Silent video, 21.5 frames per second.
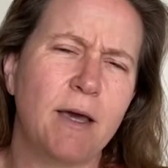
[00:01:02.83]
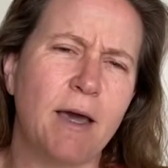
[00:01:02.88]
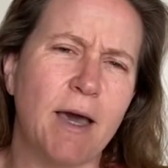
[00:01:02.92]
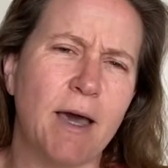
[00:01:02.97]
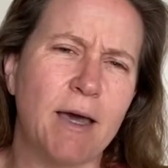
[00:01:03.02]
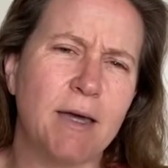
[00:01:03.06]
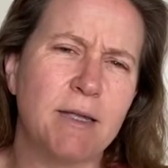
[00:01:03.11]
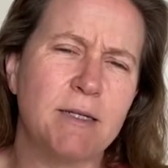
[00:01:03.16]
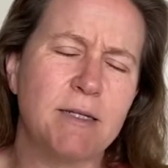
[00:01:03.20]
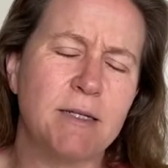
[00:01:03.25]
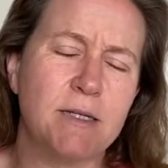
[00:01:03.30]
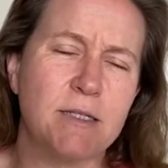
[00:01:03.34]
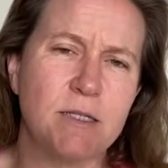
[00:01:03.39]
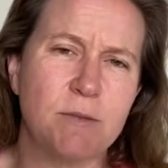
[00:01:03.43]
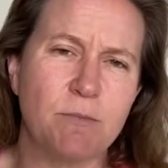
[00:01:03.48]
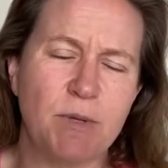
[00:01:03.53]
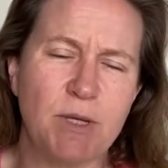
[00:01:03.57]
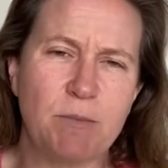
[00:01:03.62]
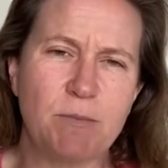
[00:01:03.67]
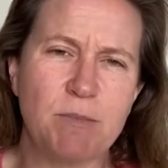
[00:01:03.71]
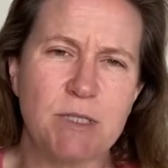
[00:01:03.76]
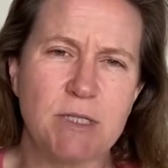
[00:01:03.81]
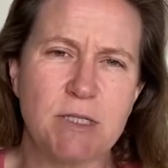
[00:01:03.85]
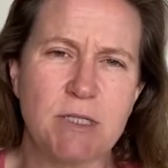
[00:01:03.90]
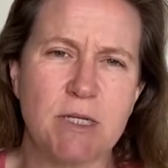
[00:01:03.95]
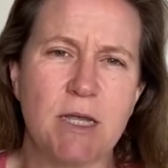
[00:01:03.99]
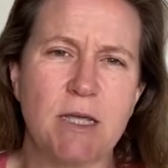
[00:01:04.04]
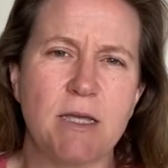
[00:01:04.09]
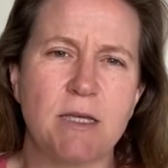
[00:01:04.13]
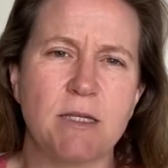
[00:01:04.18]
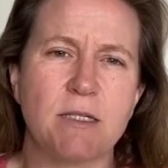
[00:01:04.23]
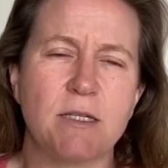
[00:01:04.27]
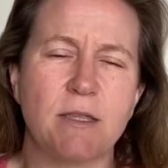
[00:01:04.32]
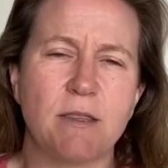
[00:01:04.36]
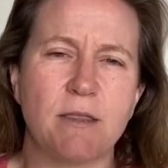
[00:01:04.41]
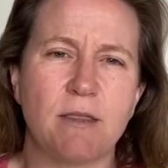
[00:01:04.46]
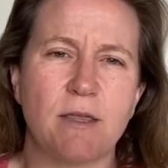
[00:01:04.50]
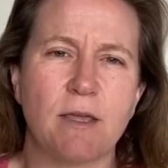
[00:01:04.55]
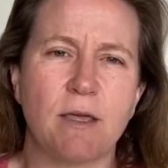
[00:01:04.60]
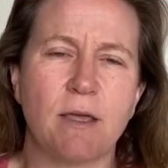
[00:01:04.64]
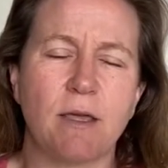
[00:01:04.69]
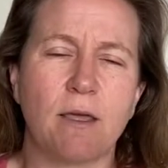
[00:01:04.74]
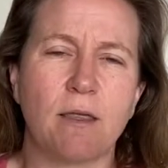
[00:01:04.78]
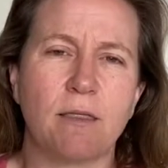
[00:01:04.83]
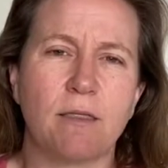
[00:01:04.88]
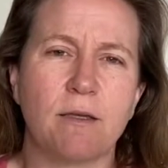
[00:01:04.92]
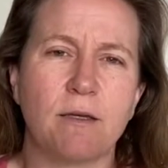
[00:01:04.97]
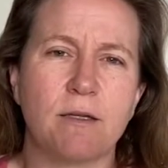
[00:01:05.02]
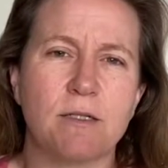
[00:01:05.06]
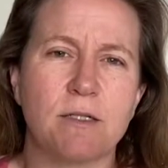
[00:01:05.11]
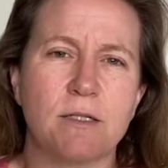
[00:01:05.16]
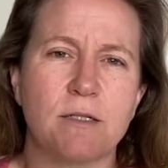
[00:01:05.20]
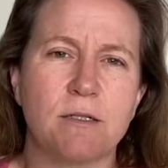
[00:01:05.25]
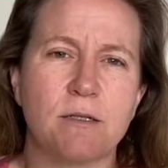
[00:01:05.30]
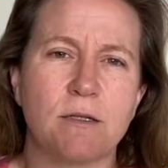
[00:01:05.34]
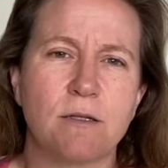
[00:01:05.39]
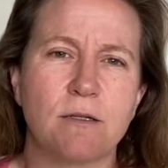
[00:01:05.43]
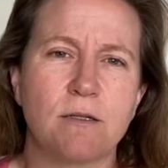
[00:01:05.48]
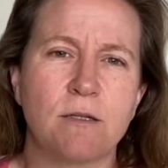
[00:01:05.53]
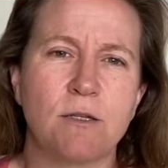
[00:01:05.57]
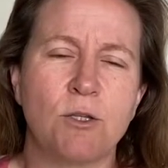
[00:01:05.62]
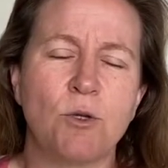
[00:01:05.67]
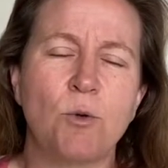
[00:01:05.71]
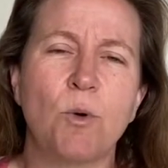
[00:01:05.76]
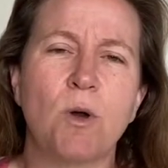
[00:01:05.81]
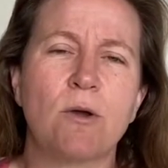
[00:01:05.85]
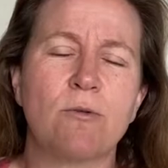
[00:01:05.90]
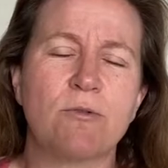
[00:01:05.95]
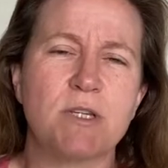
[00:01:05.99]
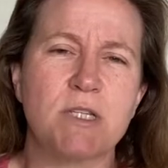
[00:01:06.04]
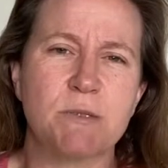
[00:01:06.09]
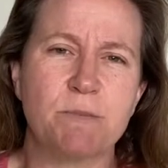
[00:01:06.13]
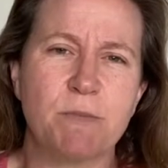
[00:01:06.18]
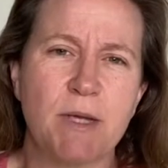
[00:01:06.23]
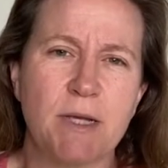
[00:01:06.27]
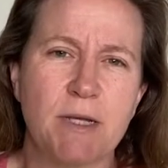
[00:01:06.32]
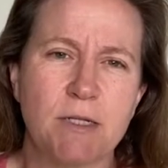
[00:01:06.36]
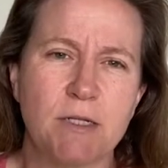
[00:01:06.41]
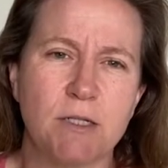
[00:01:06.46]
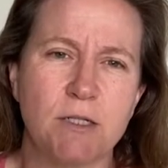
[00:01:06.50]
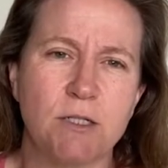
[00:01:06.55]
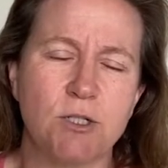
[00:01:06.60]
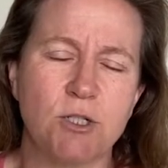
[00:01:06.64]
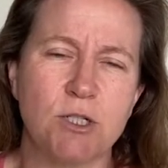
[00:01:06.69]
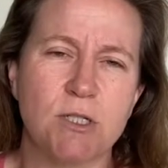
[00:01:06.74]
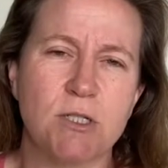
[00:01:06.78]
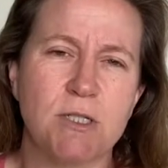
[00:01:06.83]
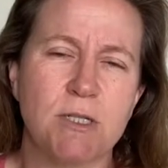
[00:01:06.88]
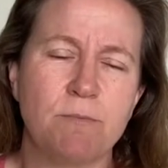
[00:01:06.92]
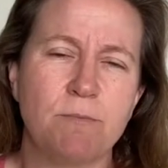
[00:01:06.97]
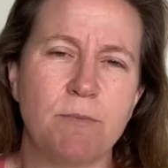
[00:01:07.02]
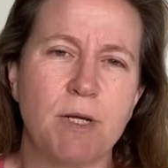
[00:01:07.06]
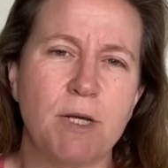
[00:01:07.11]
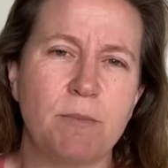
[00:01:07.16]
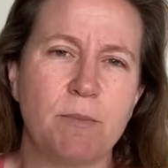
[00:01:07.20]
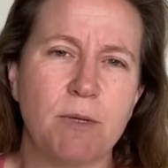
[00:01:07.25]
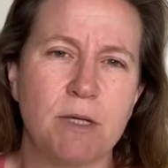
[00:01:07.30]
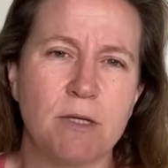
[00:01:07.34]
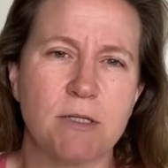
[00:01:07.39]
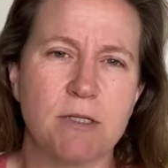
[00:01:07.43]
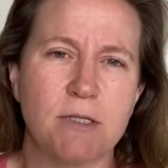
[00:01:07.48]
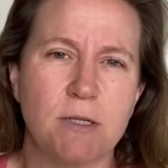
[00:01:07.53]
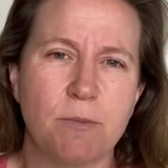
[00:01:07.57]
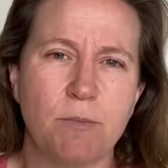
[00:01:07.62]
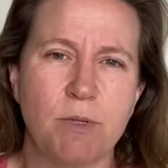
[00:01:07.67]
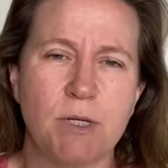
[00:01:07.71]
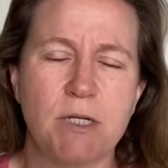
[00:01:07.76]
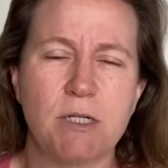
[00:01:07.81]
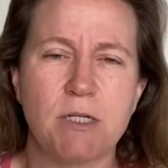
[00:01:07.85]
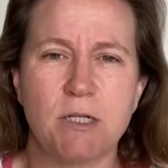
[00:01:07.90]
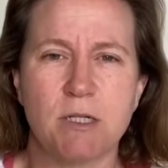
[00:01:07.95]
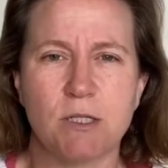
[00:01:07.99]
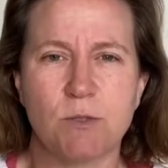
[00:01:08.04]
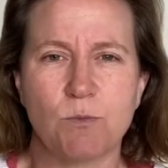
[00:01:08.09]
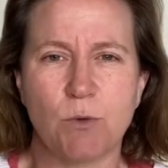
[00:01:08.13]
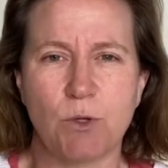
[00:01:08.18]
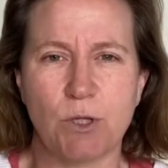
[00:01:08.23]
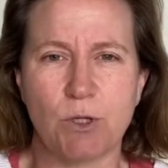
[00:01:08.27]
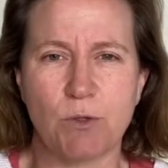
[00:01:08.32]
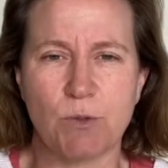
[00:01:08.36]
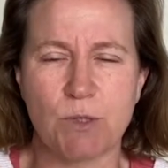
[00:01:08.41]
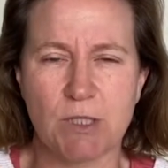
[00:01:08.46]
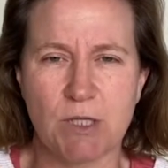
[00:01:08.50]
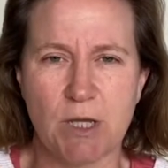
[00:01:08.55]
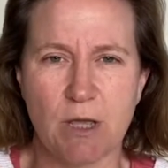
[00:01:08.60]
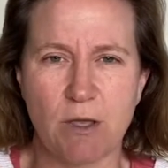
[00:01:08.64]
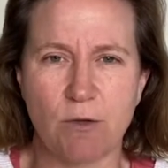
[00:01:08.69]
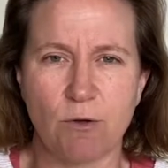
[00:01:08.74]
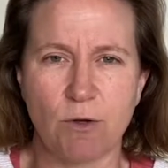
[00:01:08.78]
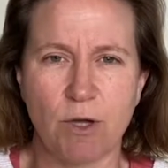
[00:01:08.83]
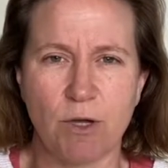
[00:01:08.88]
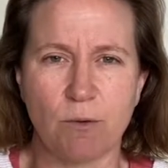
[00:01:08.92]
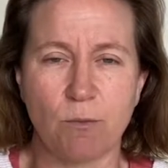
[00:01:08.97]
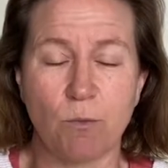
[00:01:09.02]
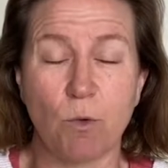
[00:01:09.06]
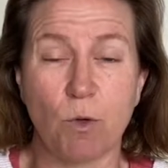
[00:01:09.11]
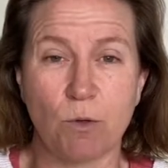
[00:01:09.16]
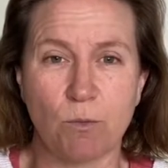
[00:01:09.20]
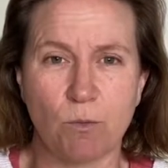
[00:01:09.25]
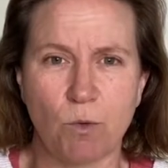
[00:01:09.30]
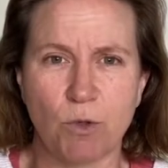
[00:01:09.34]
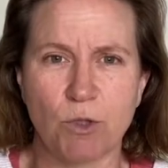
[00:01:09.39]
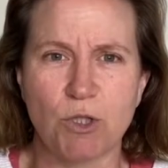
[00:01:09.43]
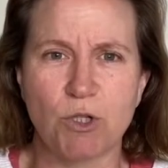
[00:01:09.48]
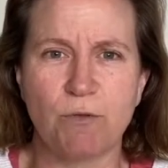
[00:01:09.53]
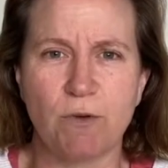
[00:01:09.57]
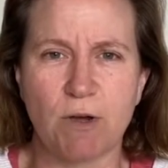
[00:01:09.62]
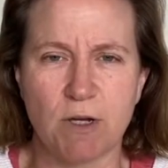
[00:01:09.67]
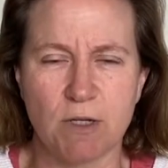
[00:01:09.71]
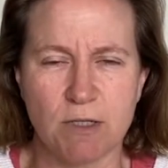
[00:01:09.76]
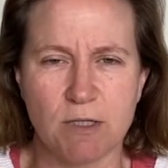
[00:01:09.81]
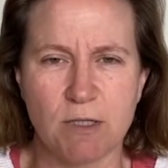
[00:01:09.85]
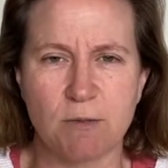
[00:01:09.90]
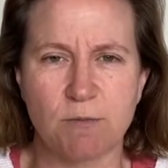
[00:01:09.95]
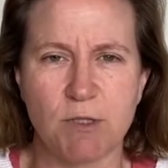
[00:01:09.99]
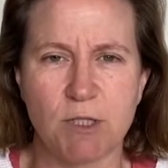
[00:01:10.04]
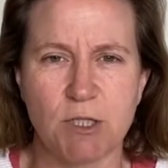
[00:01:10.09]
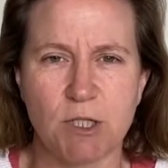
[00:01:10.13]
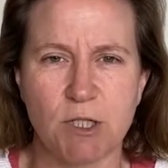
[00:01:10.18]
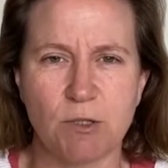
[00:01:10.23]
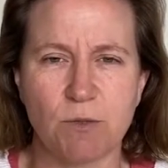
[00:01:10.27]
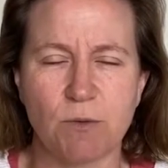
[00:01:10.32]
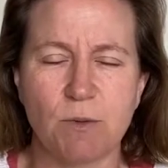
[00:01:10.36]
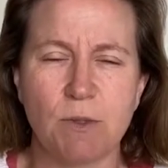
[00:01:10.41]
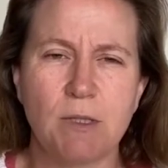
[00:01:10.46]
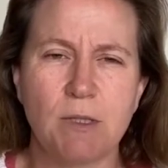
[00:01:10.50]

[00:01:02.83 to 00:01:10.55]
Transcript: And it's a big mistake to think that you are respected just simply because somebody does what you say you're going, what you've asked them to do.